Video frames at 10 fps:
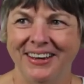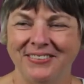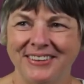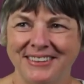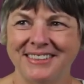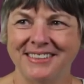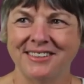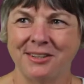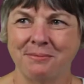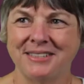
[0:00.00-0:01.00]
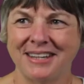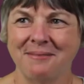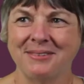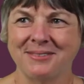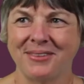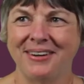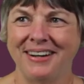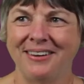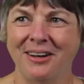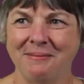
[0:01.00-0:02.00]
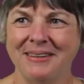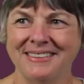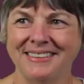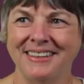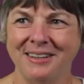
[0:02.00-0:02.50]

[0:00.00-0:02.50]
Here she is in her pajamas with her hair all messy